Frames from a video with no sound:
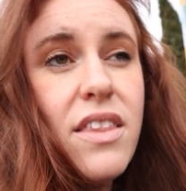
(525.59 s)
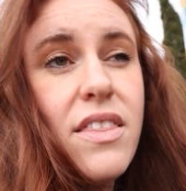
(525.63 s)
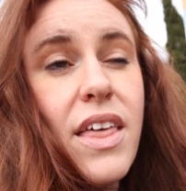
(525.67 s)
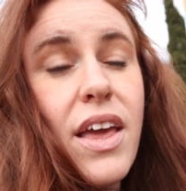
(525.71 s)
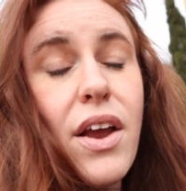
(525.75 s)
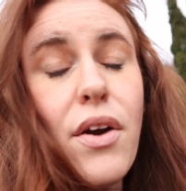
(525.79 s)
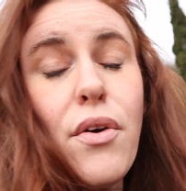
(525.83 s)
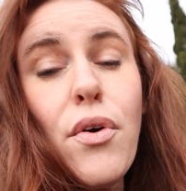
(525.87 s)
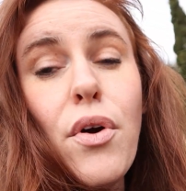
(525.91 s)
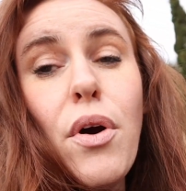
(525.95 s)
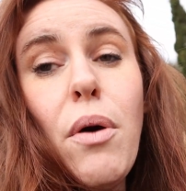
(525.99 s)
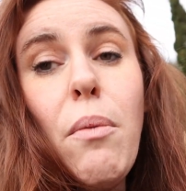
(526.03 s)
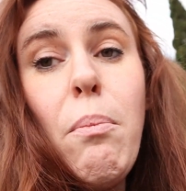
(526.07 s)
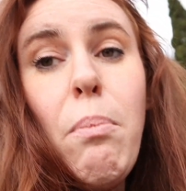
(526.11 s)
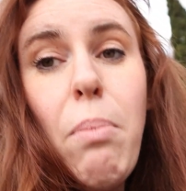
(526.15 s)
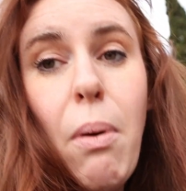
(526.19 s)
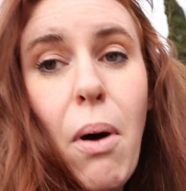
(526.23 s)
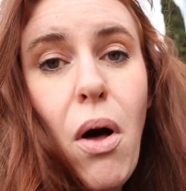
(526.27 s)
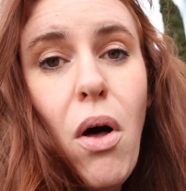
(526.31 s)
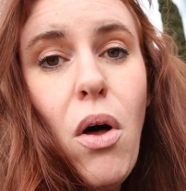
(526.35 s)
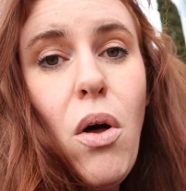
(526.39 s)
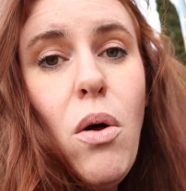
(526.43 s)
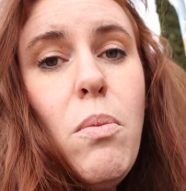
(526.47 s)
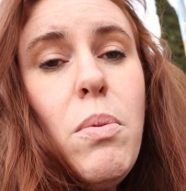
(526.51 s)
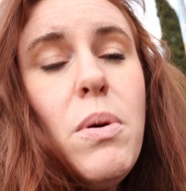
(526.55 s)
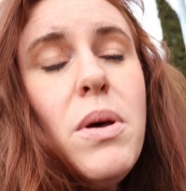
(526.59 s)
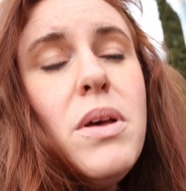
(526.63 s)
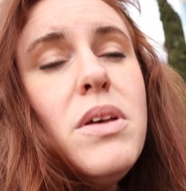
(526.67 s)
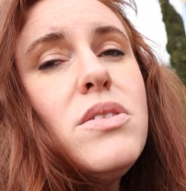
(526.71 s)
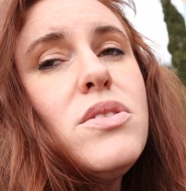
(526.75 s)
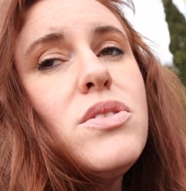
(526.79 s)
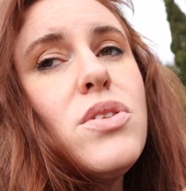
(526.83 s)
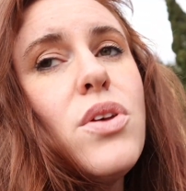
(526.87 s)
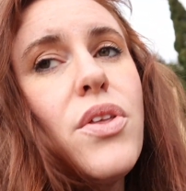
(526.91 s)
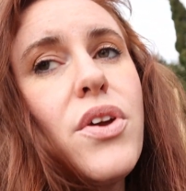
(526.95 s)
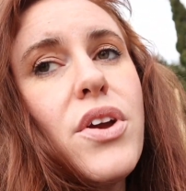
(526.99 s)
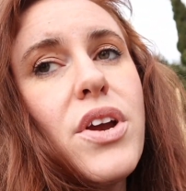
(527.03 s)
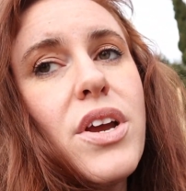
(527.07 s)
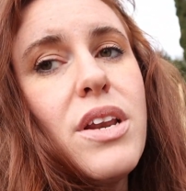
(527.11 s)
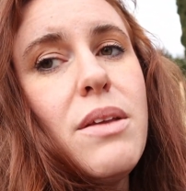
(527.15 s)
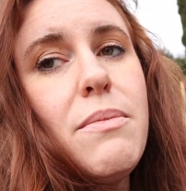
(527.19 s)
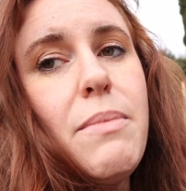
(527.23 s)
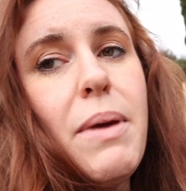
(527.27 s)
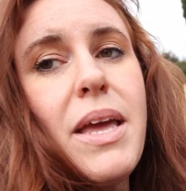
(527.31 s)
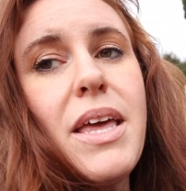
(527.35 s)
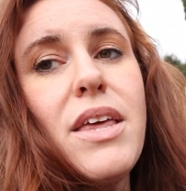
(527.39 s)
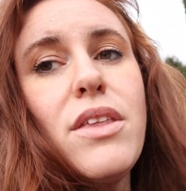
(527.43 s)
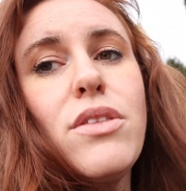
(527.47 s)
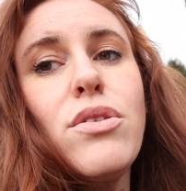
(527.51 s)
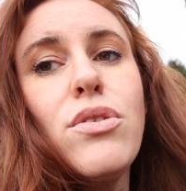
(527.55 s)
They are a bulb, so they're going to
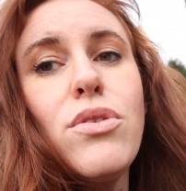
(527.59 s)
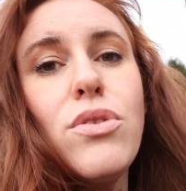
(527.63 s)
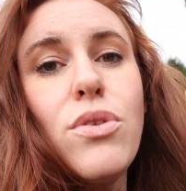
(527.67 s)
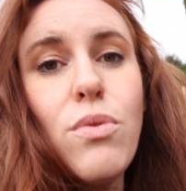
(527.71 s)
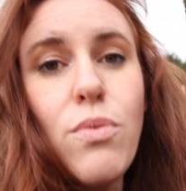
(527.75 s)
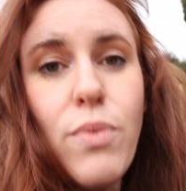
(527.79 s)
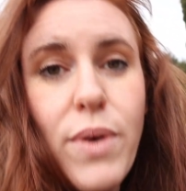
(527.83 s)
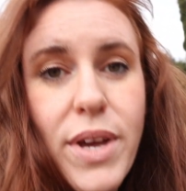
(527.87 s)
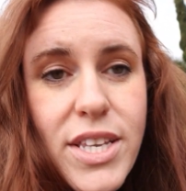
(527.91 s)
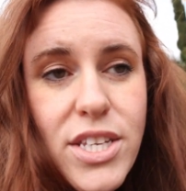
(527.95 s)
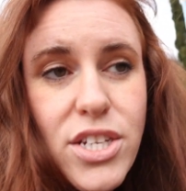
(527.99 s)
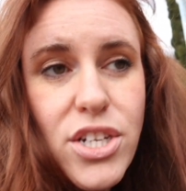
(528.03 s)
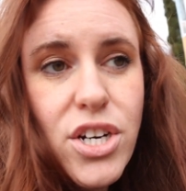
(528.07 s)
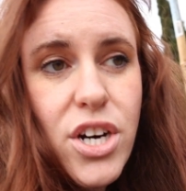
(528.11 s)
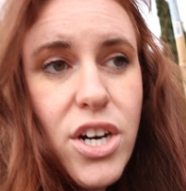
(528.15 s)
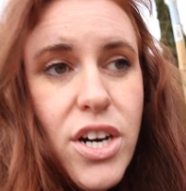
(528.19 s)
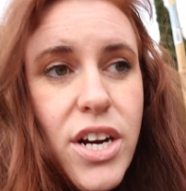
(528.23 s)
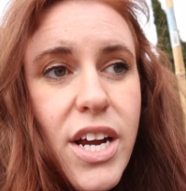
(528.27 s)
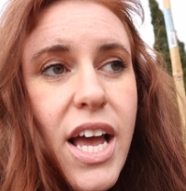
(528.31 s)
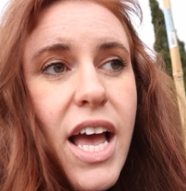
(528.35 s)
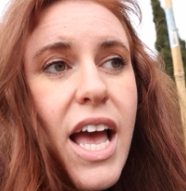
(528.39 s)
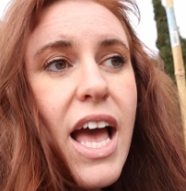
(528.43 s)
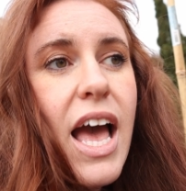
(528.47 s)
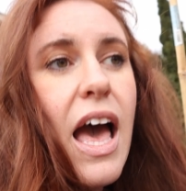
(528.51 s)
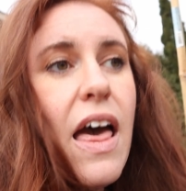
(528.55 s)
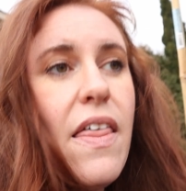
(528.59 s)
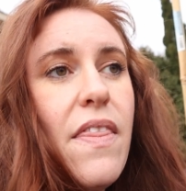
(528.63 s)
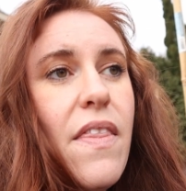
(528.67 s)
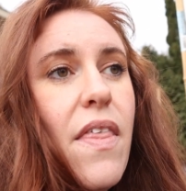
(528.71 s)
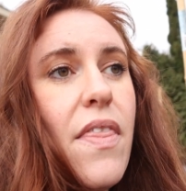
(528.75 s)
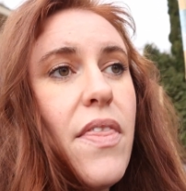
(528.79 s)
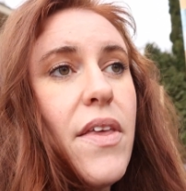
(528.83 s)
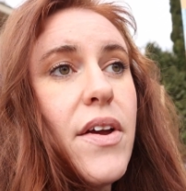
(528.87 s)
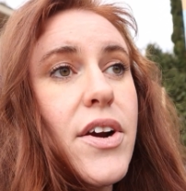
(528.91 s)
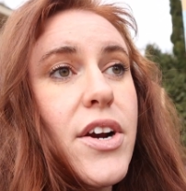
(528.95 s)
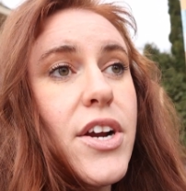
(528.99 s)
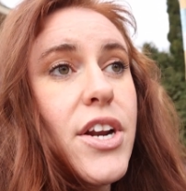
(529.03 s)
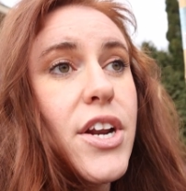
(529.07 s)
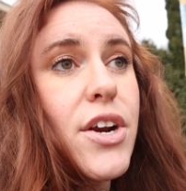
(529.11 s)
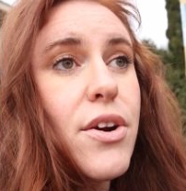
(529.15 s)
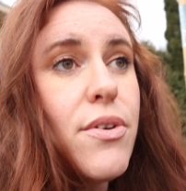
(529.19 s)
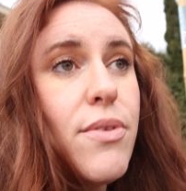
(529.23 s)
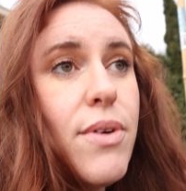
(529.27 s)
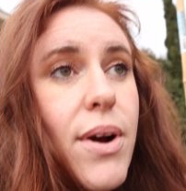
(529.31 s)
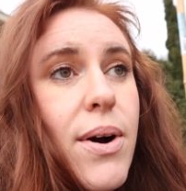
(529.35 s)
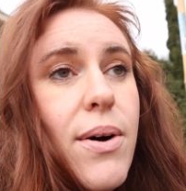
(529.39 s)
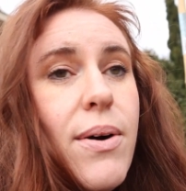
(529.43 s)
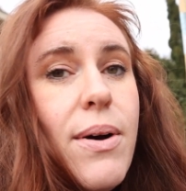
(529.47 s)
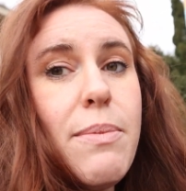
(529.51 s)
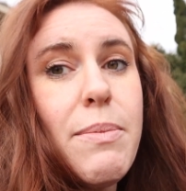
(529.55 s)
make it through the winter and then they're going to
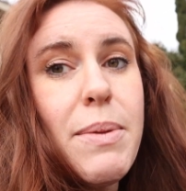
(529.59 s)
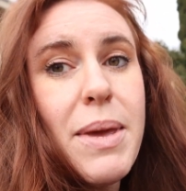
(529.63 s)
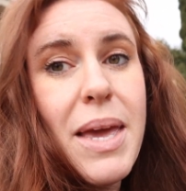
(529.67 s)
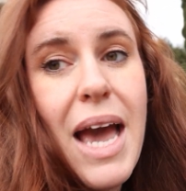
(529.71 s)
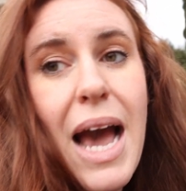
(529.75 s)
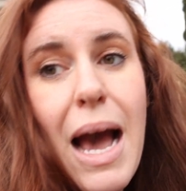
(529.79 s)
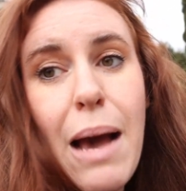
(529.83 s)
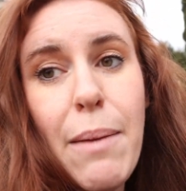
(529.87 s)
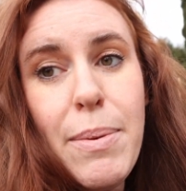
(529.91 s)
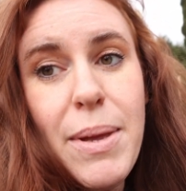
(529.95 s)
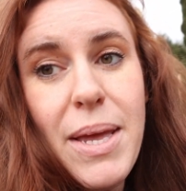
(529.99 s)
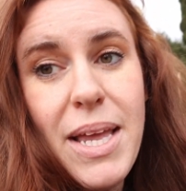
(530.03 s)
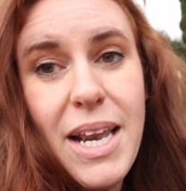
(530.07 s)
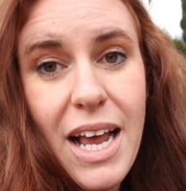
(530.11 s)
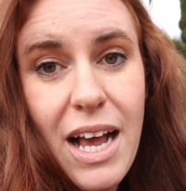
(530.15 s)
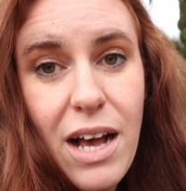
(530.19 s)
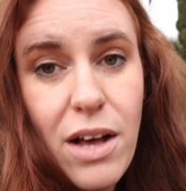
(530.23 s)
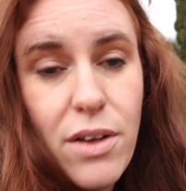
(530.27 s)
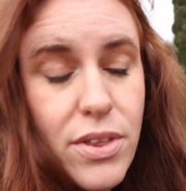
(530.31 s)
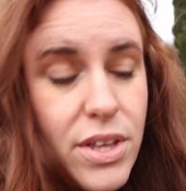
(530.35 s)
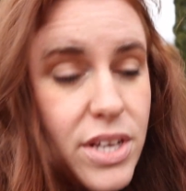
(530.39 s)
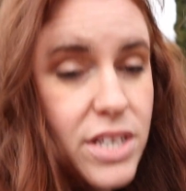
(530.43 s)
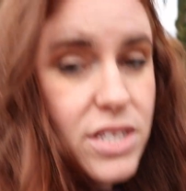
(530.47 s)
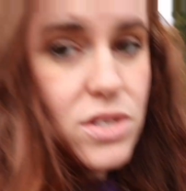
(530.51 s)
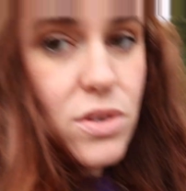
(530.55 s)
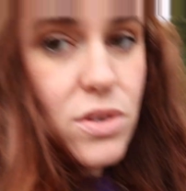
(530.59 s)
grow and be happy and healthy.